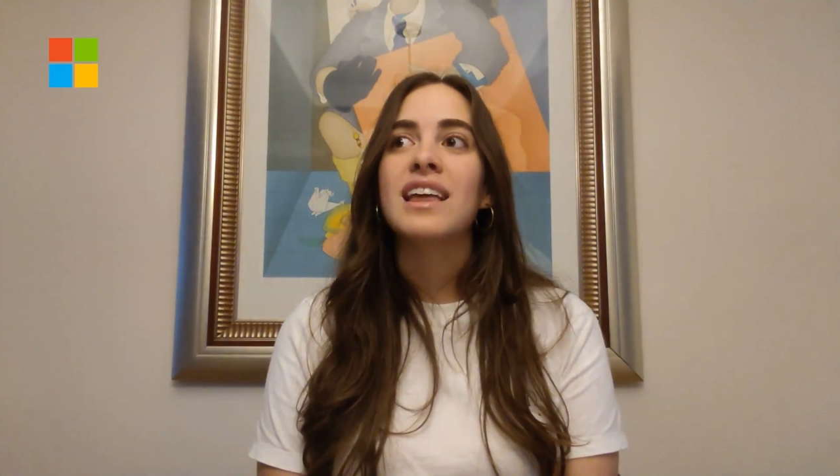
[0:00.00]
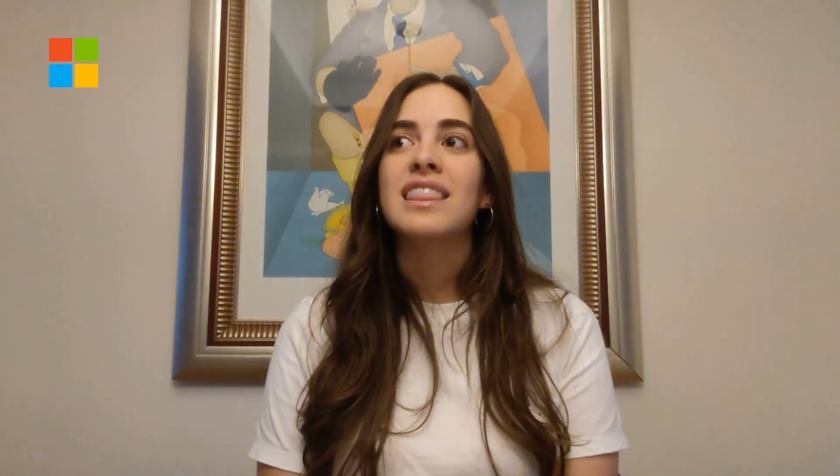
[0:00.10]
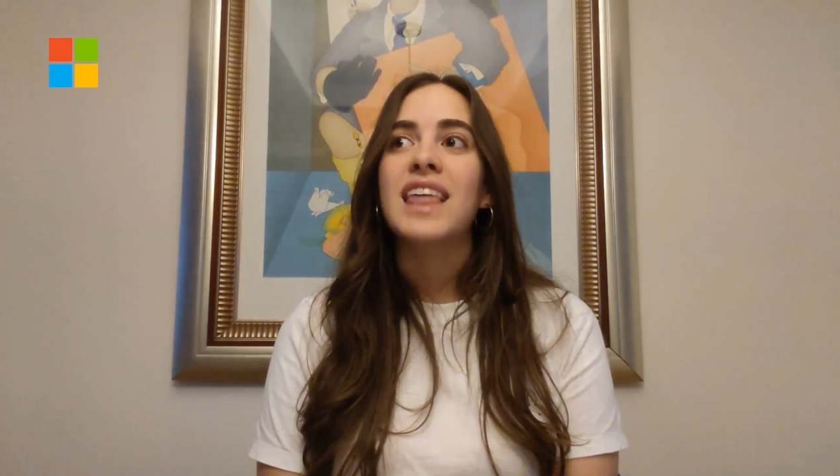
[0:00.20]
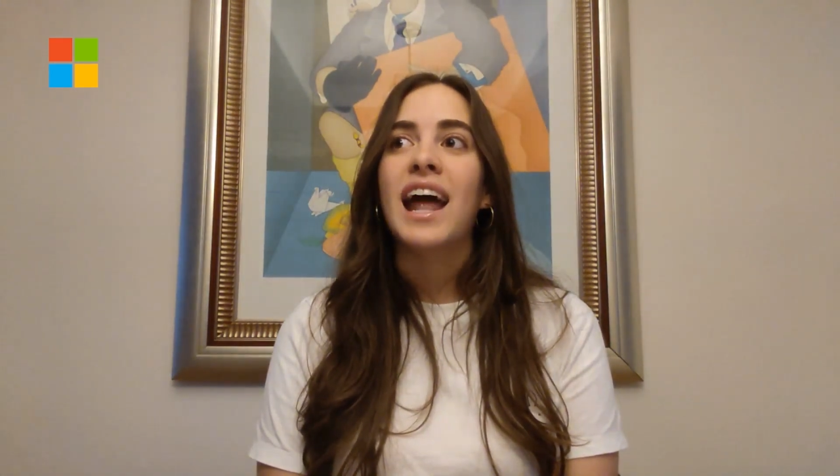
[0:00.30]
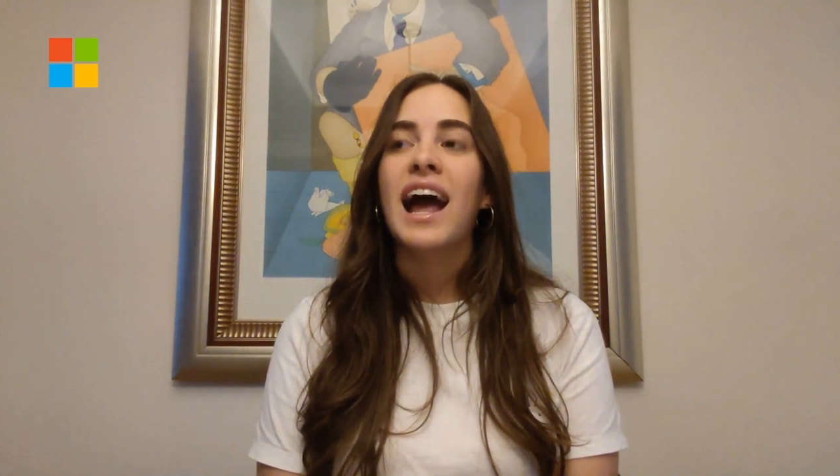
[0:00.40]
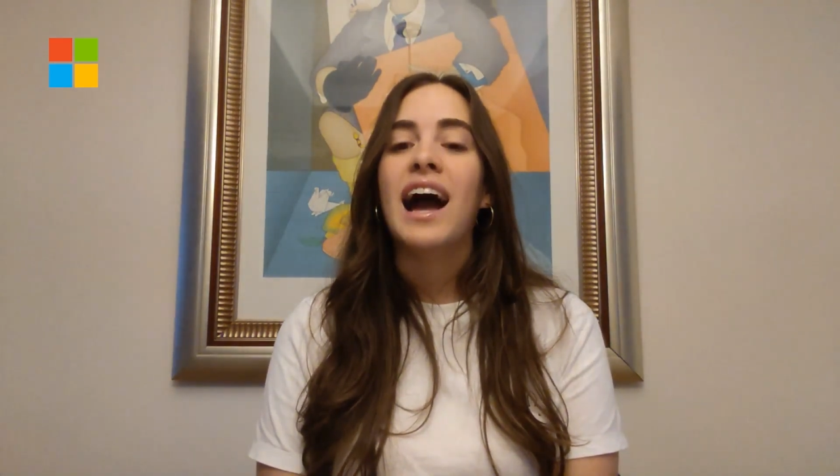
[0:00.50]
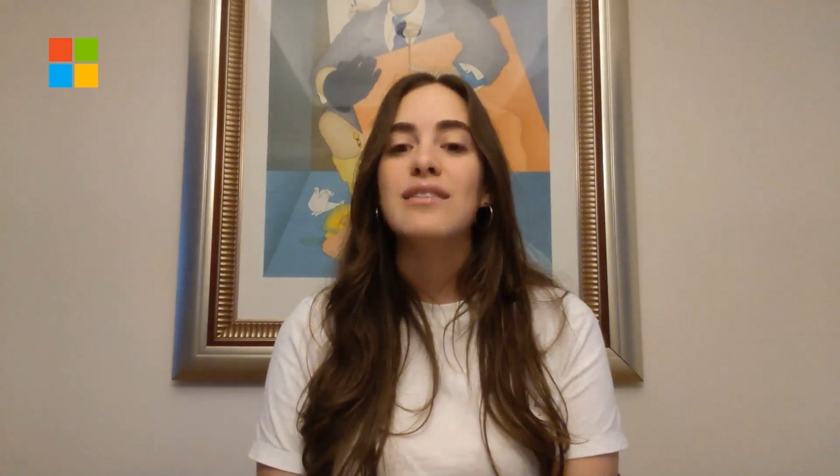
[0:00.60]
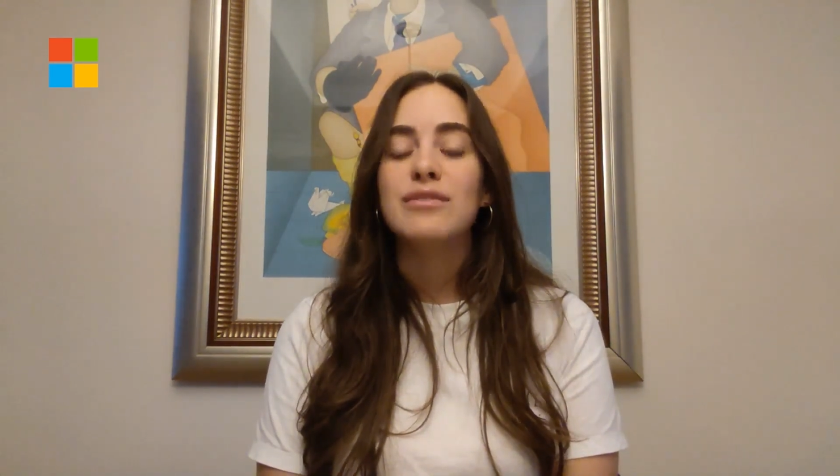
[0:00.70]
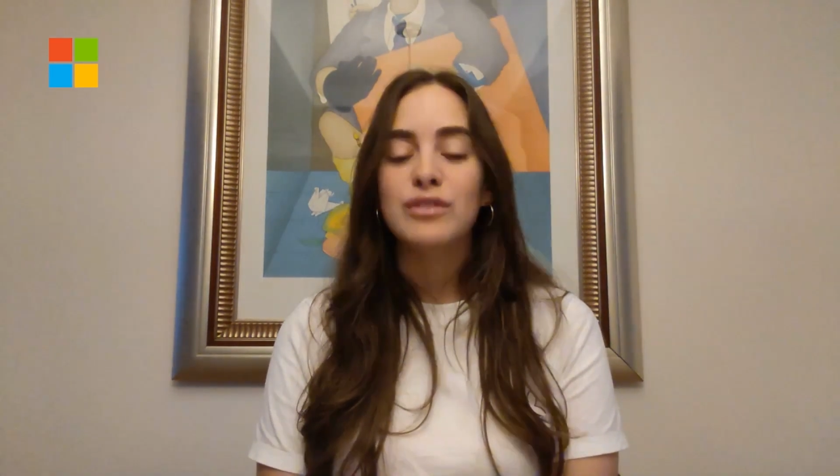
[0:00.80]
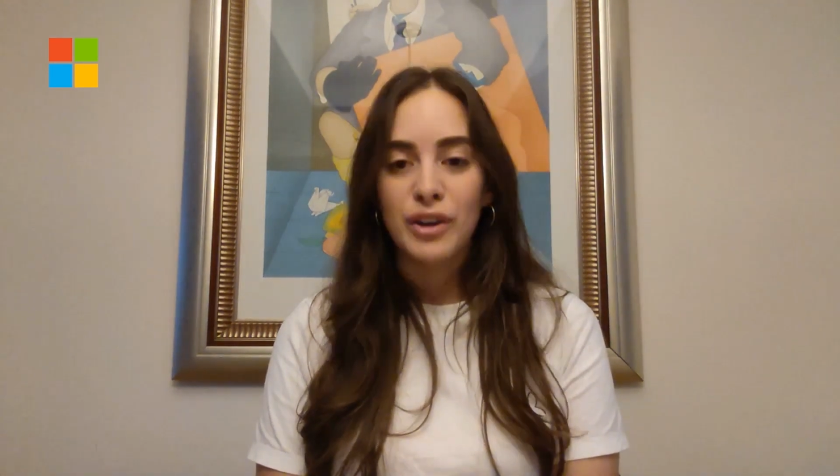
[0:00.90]
that
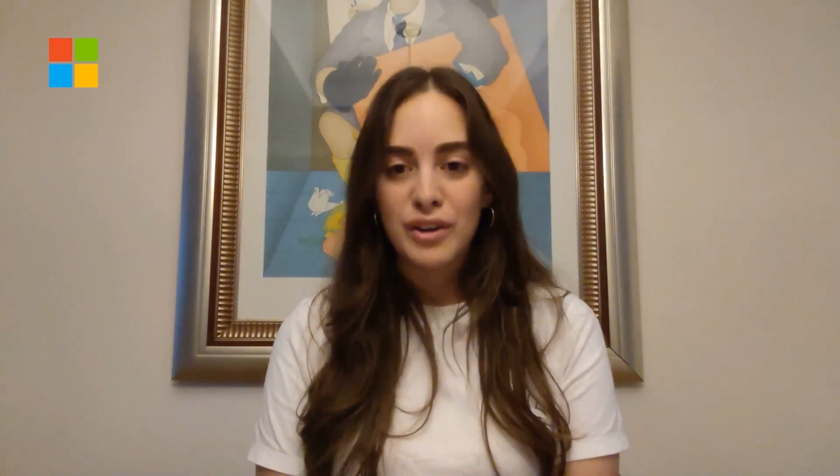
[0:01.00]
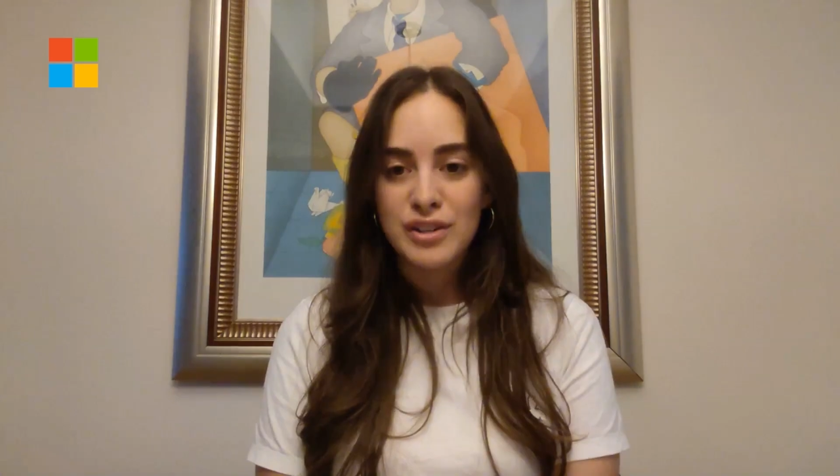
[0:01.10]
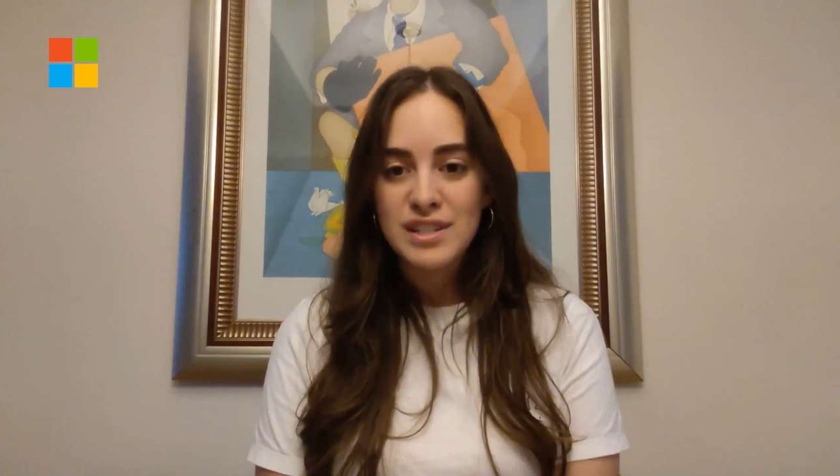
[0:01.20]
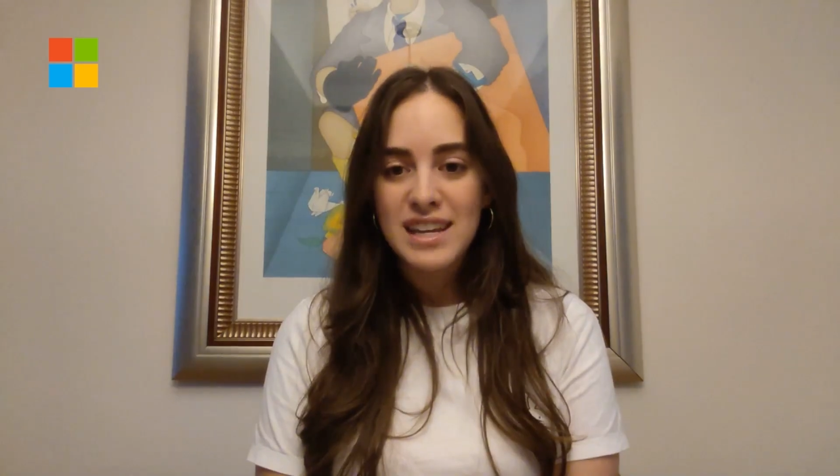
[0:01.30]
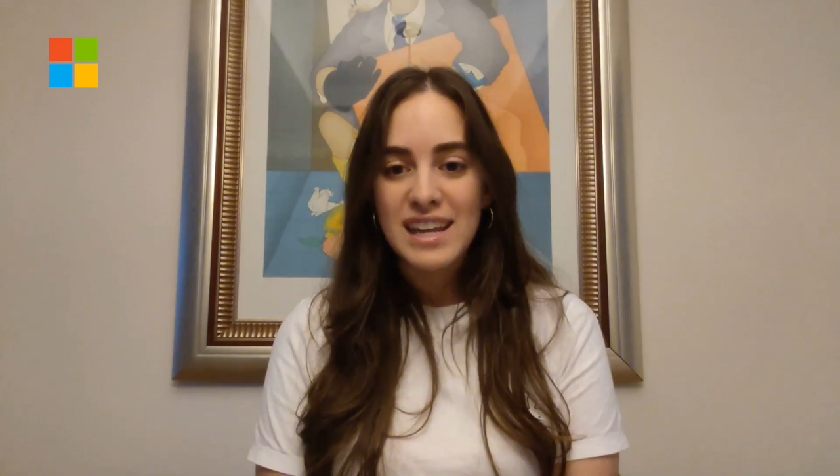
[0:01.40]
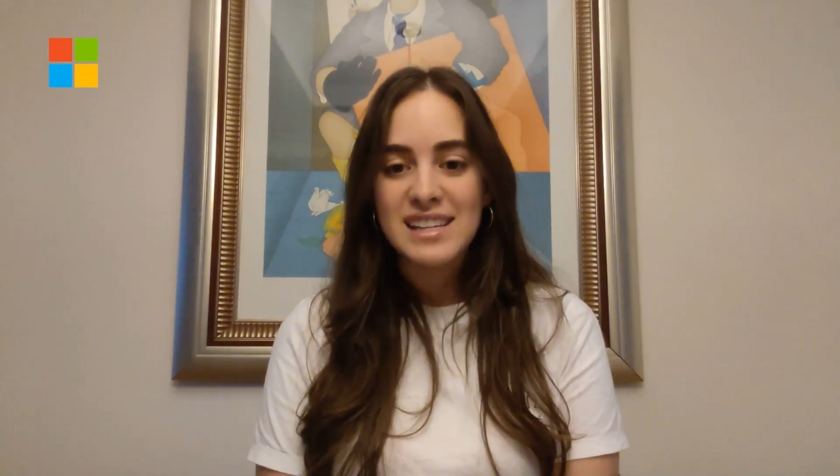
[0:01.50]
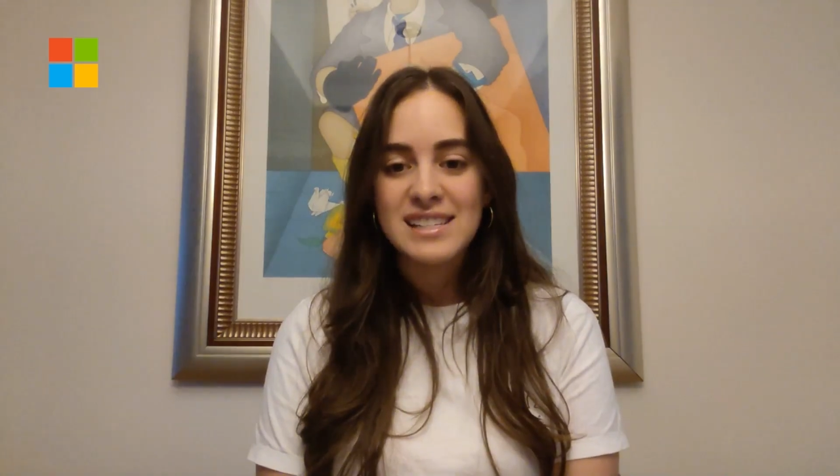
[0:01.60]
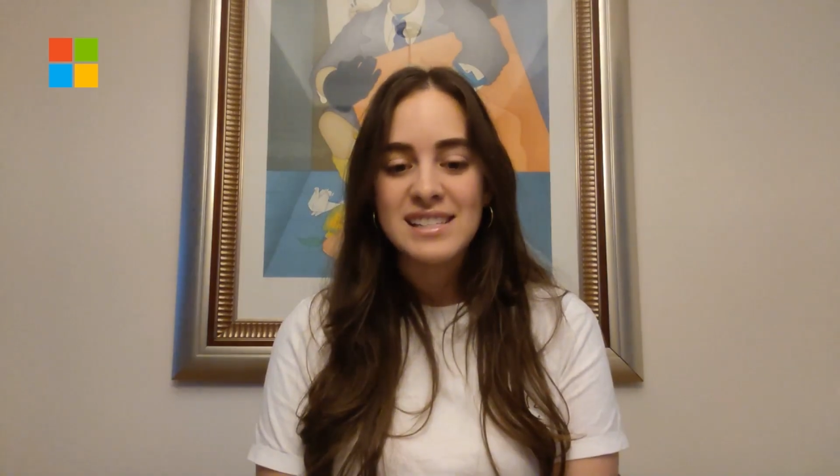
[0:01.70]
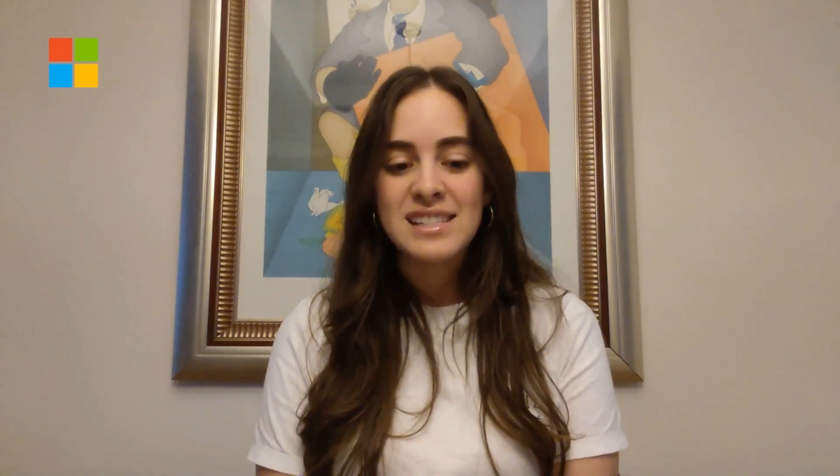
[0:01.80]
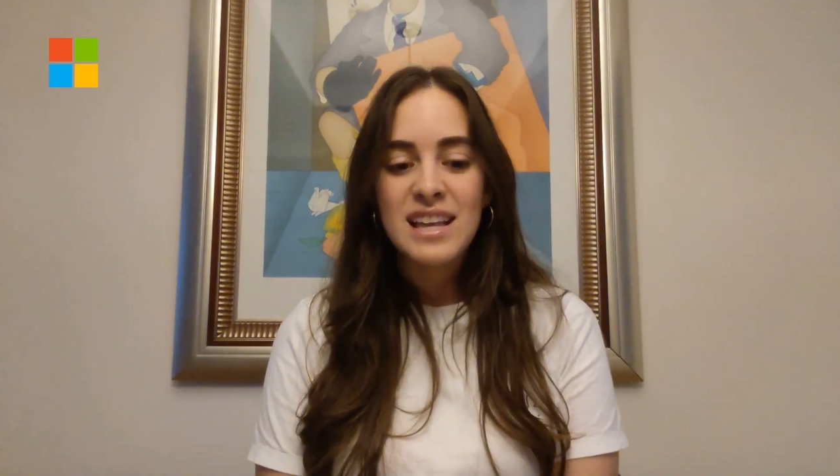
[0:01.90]
I've learned
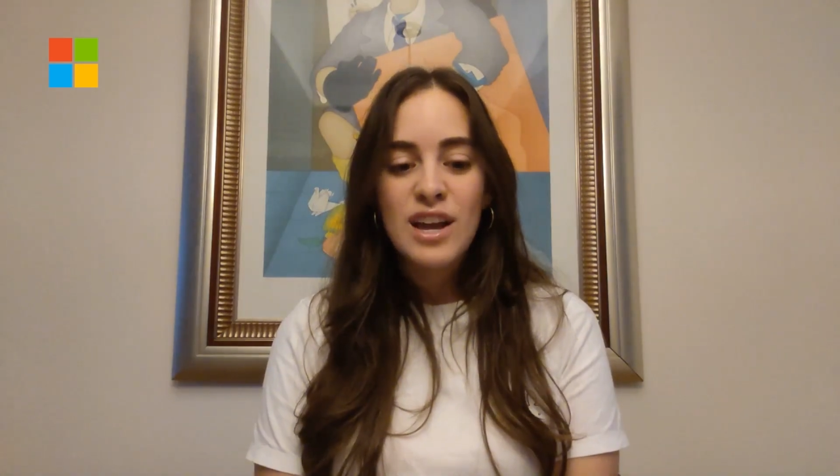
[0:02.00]
is